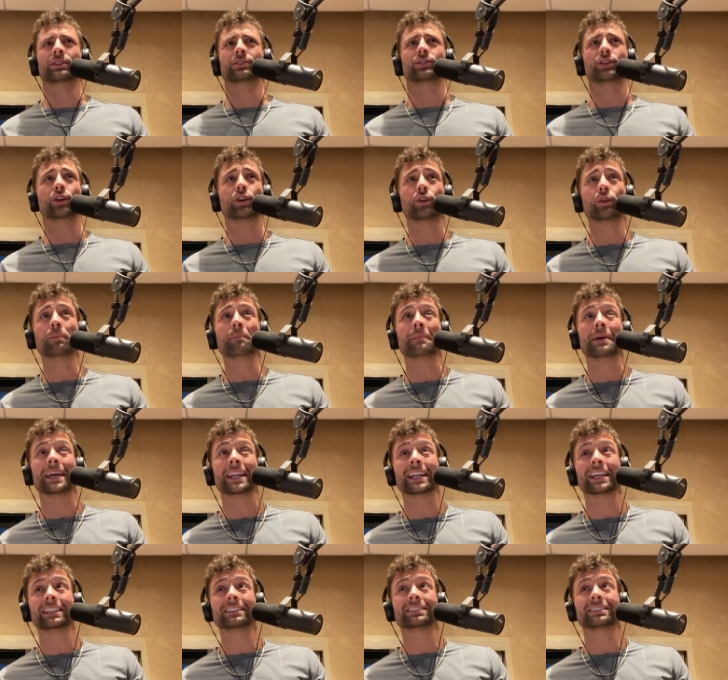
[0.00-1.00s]
Two
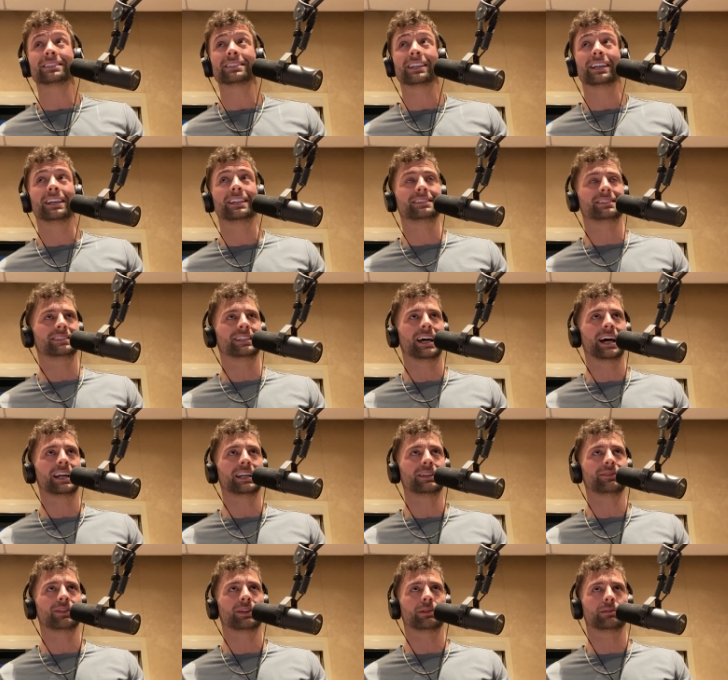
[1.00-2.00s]
minutes is not
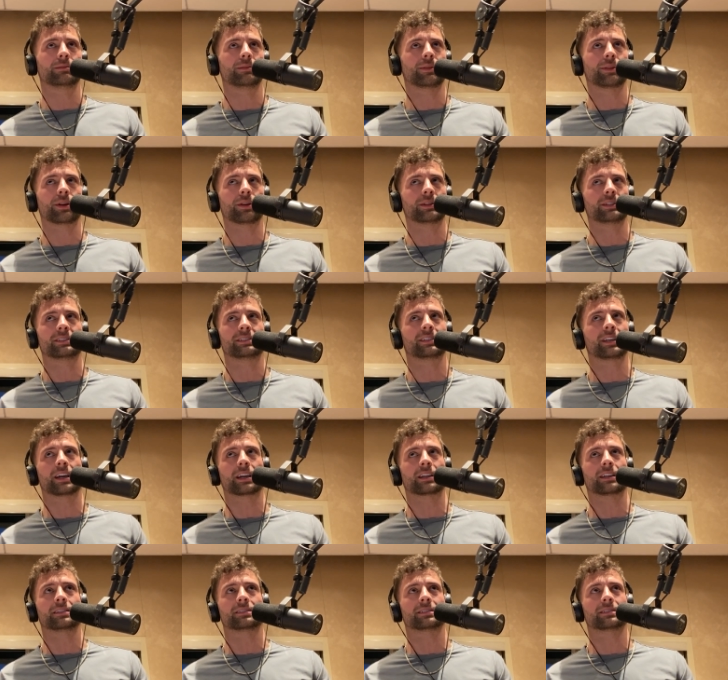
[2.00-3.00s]
even thirty
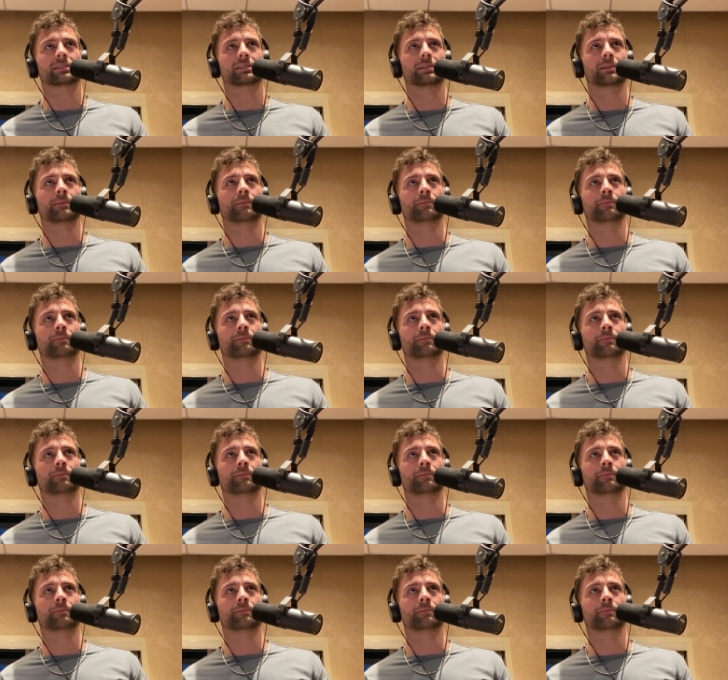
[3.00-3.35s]
seconds.